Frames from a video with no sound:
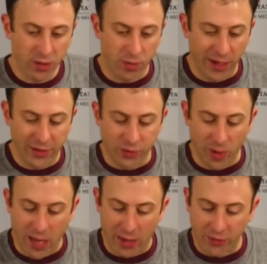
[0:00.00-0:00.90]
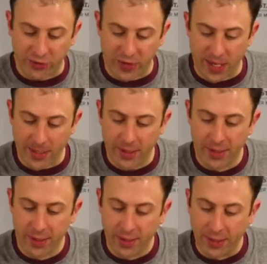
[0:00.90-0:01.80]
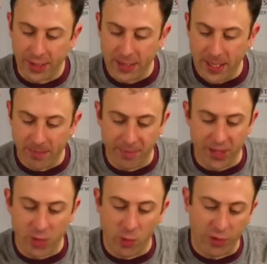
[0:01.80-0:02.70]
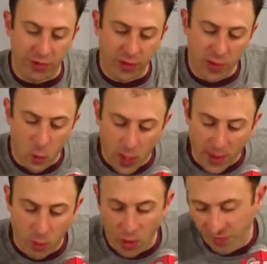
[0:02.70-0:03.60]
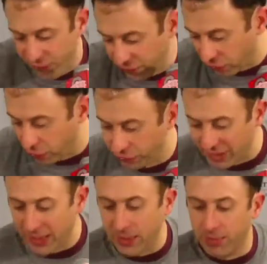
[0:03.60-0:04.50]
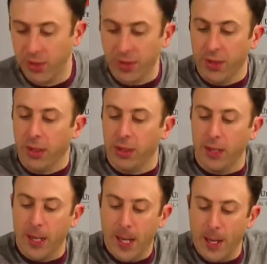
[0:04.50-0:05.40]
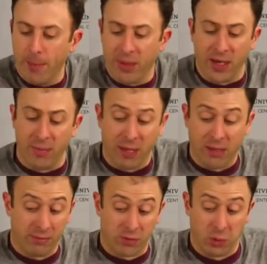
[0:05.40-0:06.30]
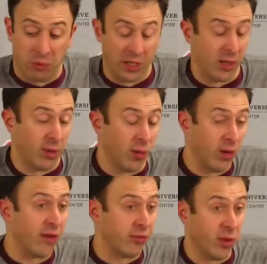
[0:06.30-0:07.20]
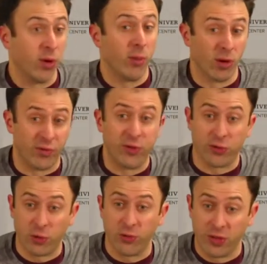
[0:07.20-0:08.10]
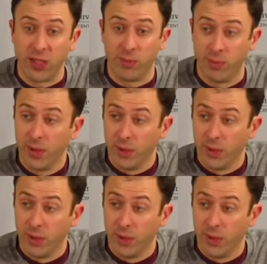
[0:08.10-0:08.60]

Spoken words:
credit to Ohio State. They were the way more physical team, and I'm not complaining about refs. They were the more physical team,